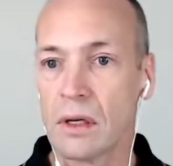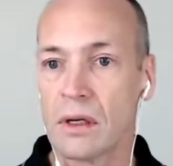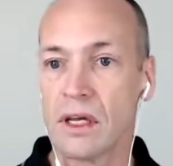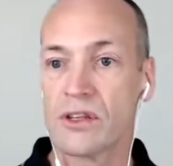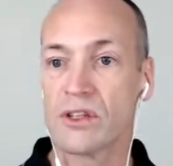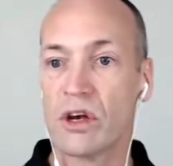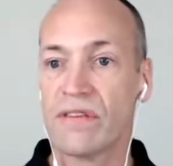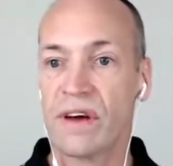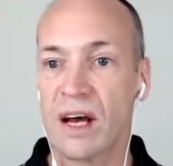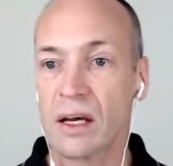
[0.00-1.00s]
it so
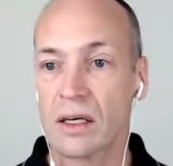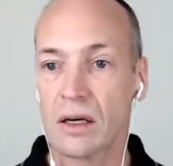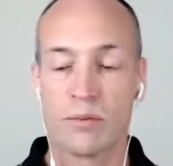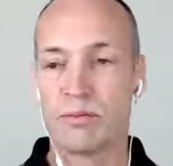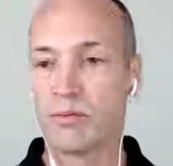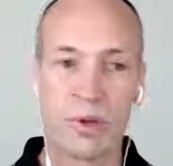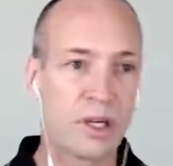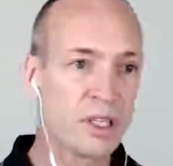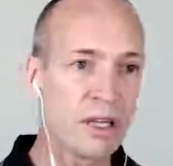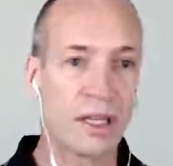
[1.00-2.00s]
far.
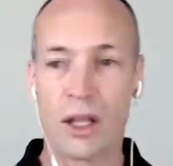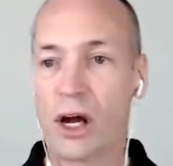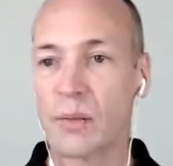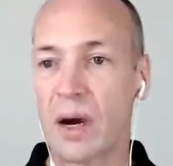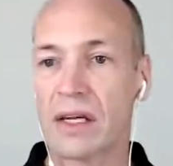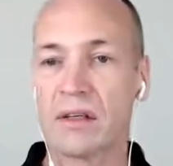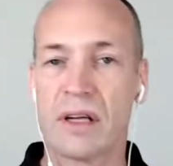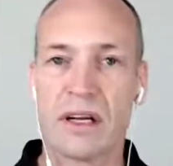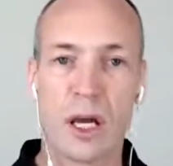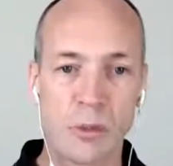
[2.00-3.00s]
Please hit the like button.
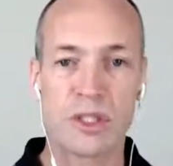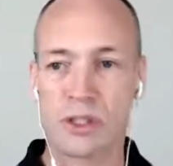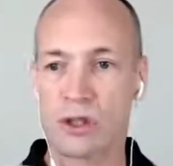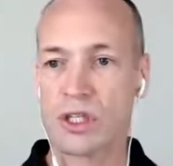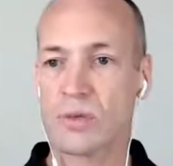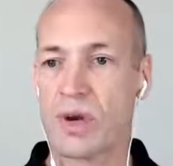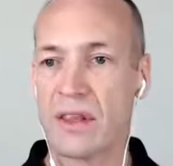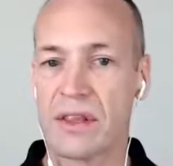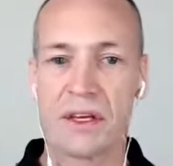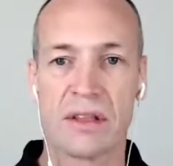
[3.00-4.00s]
It helps to sort of
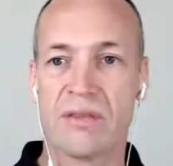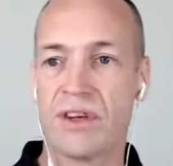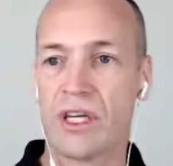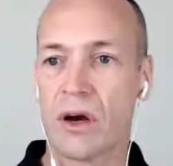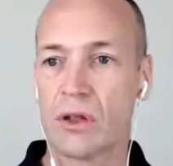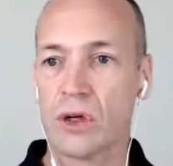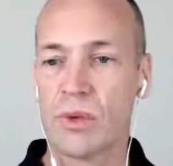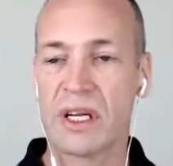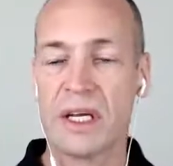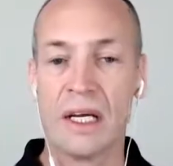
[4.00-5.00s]
spread the video a little
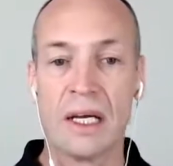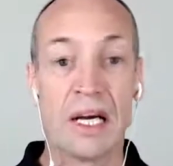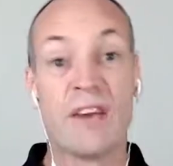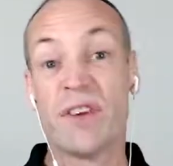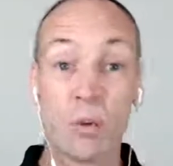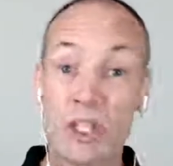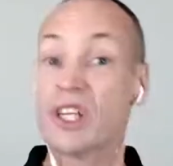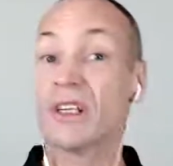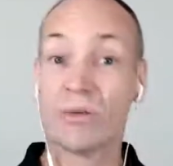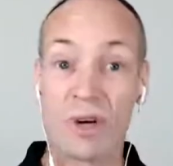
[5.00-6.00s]
bit. If you're
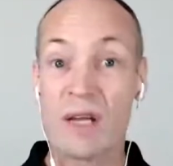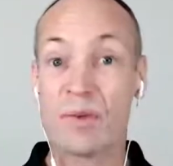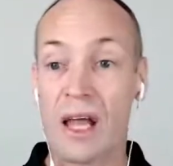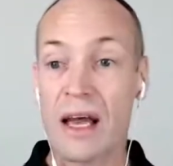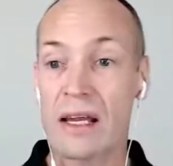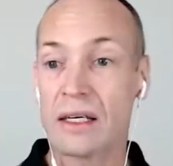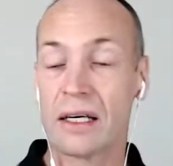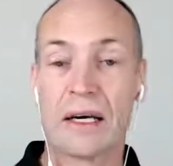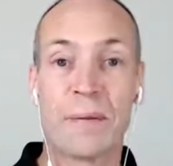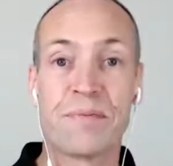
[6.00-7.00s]
watching the replay
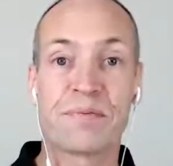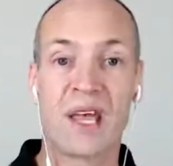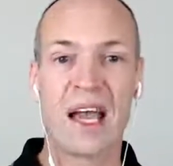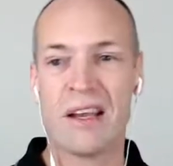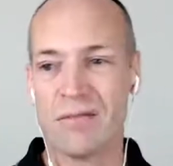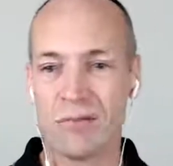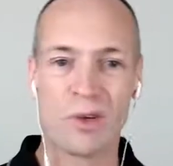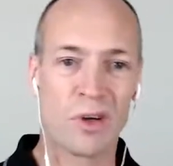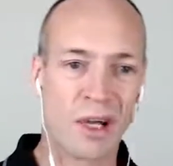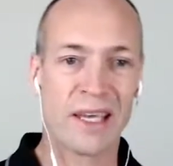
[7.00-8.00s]
and
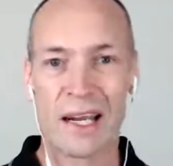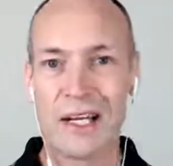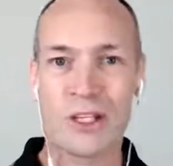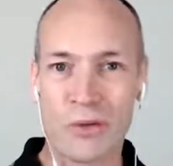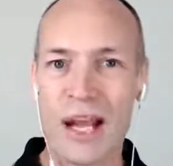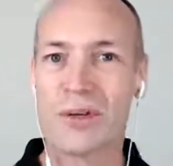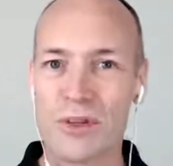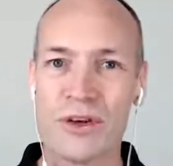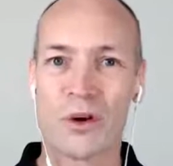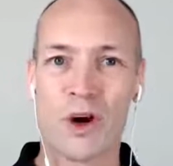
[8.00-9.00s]
I can't interact
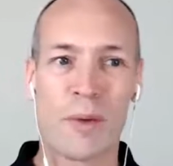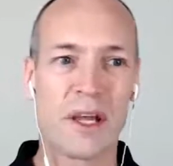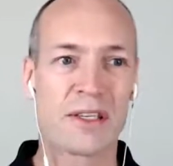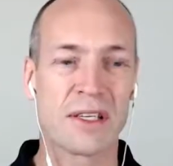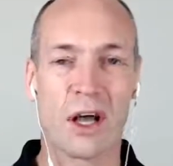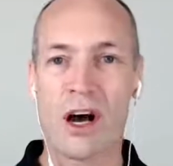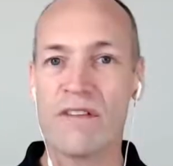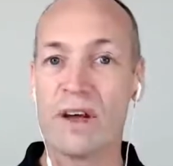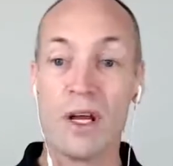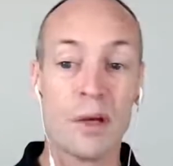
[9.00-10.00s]
with your comments live,
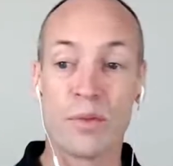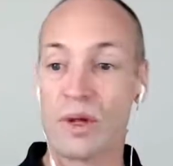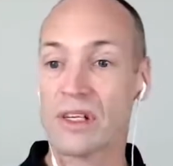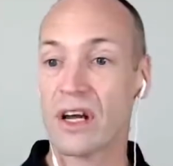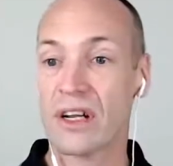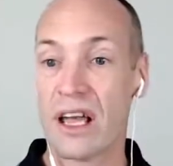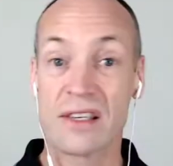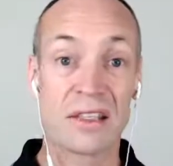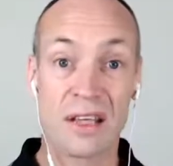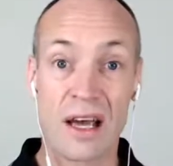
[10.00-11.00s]
please don't
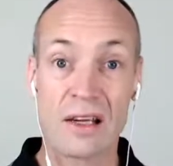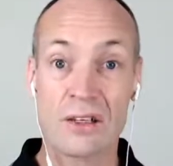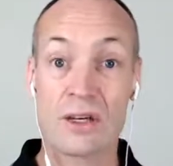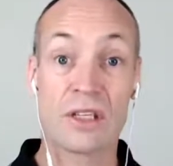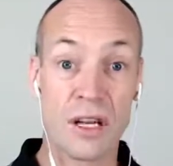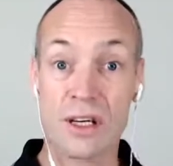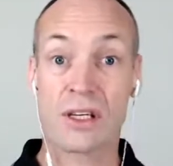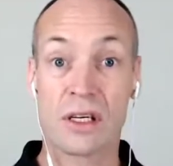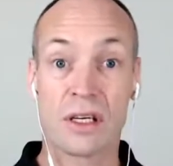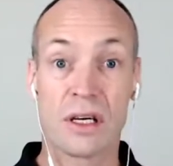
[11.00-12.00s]
hesitate to send us
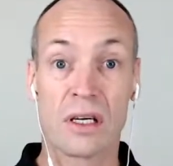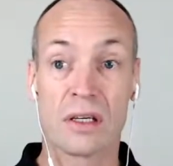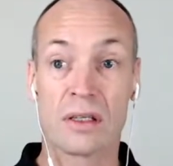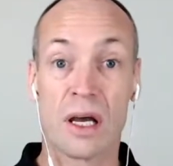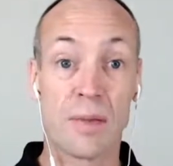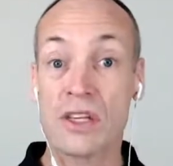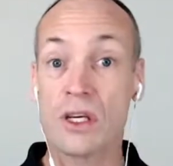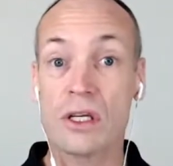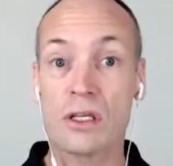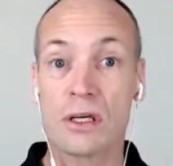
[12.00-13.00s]
a
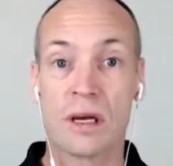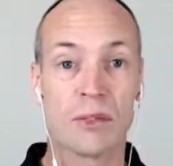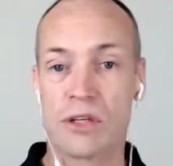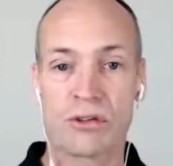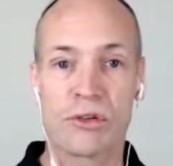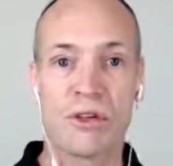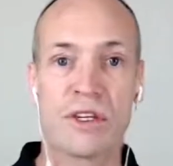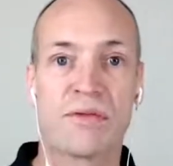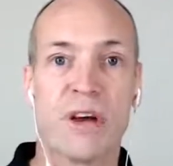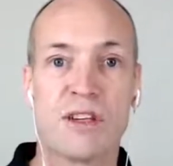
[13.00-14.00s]
message just through
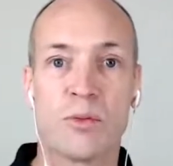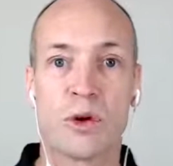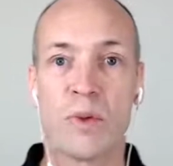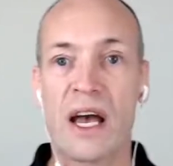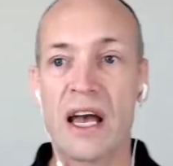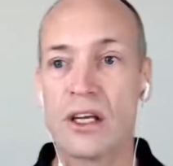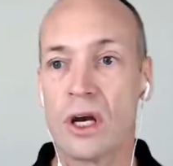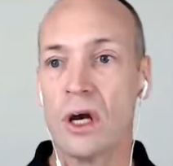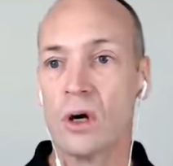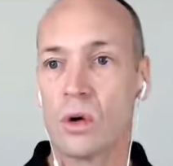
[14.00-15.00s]
this Facebook page,
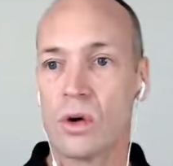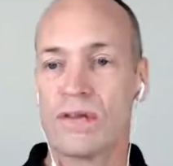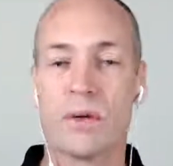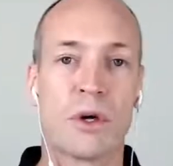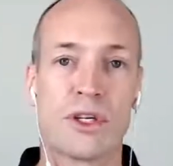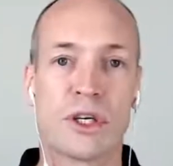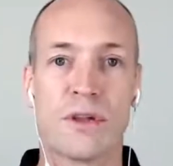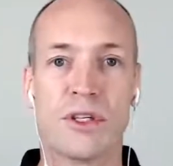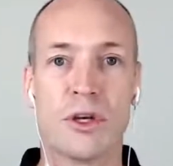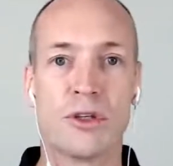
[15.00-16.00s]
or if you're watching on
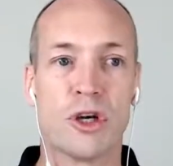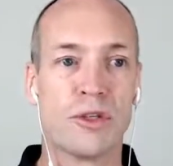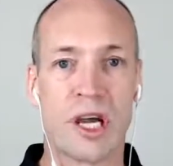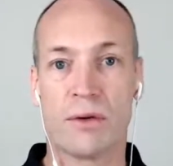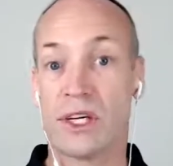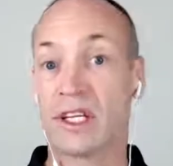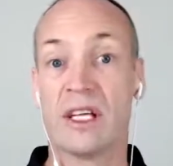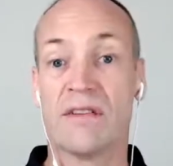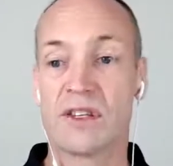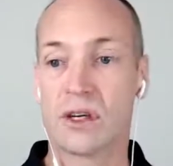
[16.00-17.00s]
the YouTube channel, you can
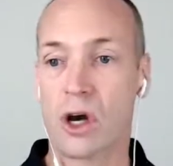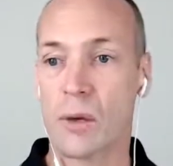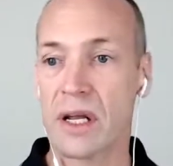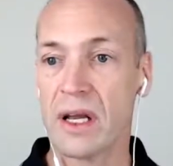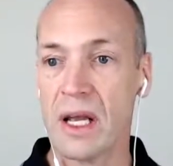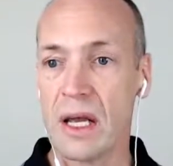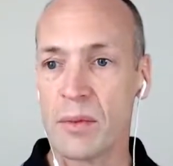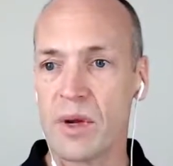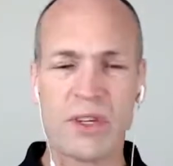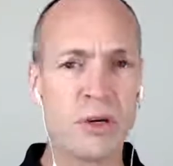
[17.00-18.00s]
leave us a comment.
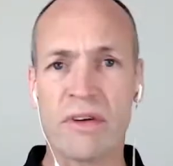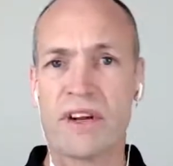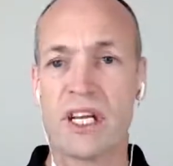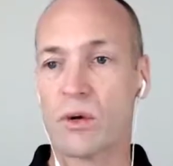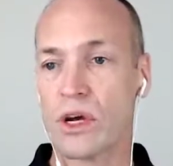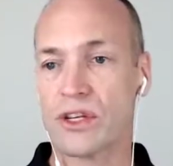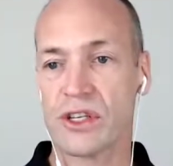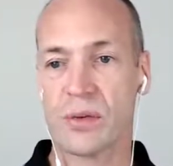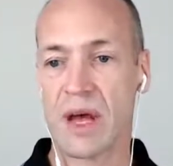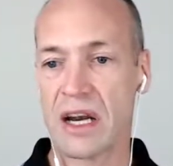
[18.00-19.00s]
But if you do have any
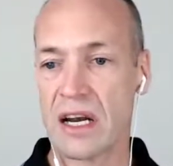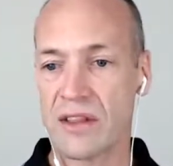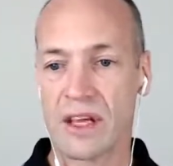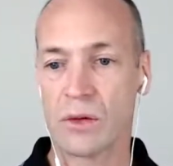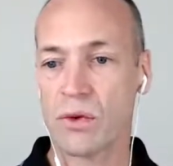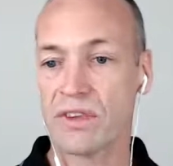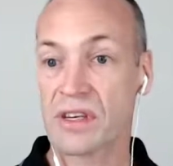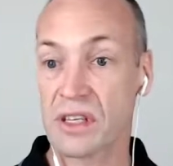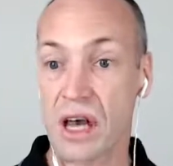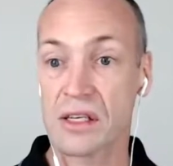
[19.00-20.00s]
questions about anything that we've
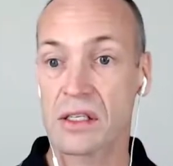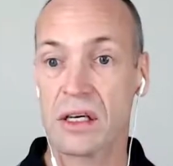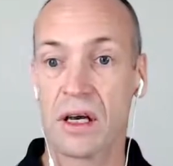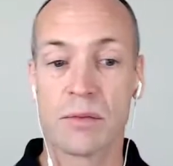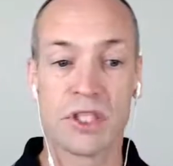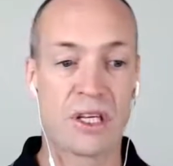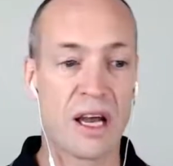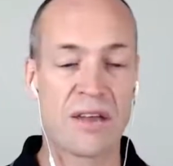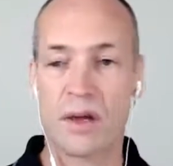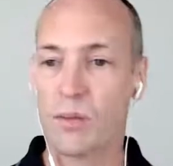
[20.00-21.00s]
discussed
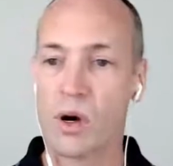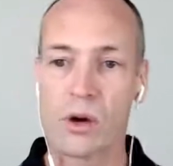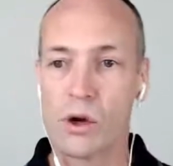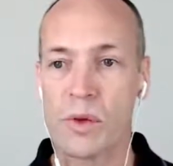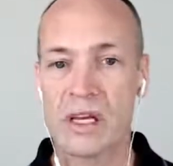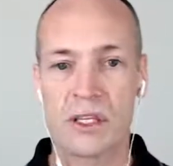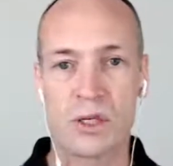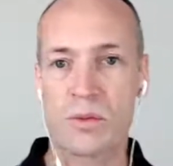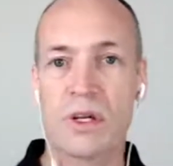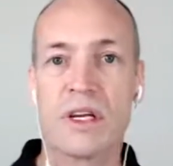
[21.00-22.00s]
today, then by all means,
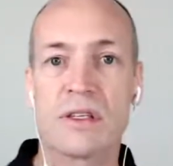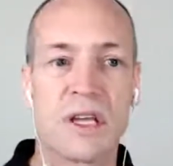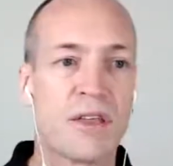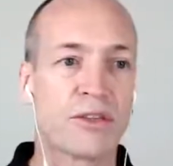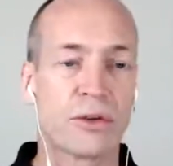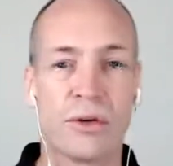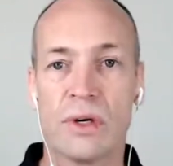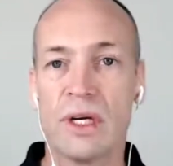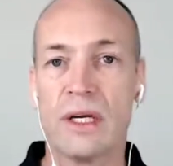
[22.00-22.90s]
just please send through